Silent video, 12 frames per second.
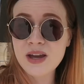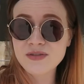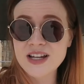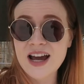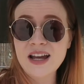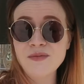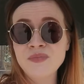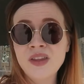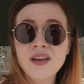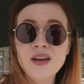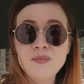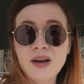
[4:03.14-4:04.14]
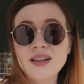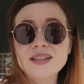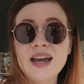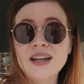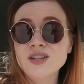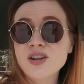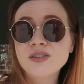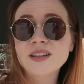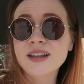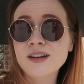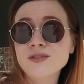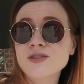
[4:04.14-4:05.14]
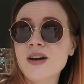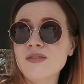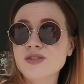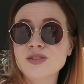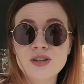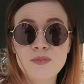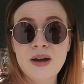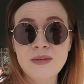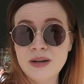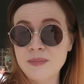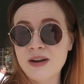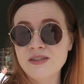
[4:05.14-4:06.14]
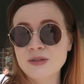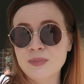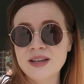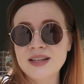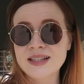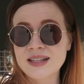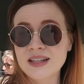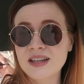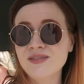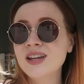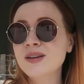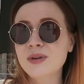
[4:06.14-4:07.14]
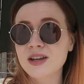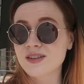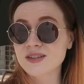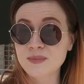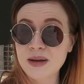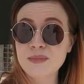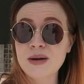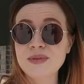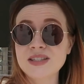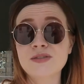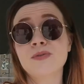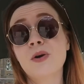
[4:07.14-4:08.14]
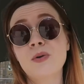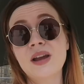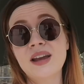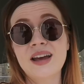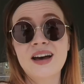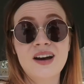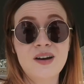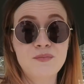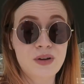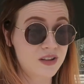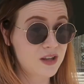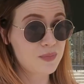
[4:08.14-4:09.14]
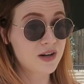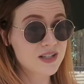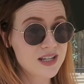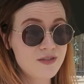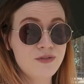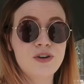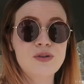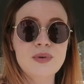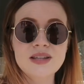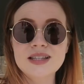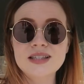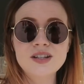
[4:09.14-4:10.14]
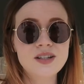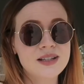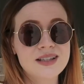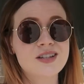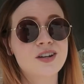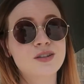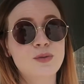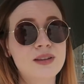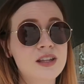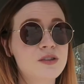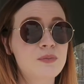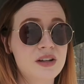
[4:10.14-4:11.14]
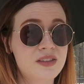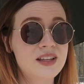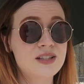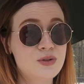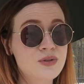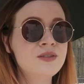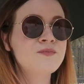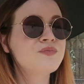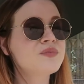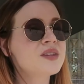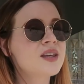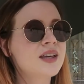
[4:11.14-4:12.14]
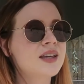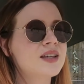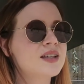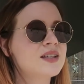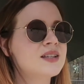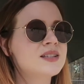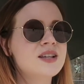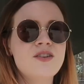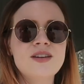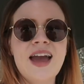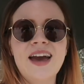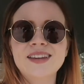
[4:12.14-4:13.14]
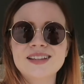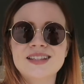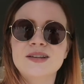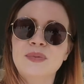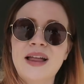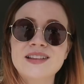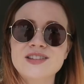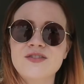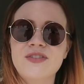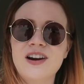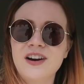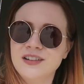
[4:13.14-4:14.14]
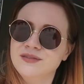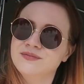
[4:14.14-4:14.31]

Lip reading: we have time, but I know that I also have to stop by my parents' place in the evening because my mom is throwing a birthday party for my sister. It's her 20th birthday soon. So yeah, that's the plan so far.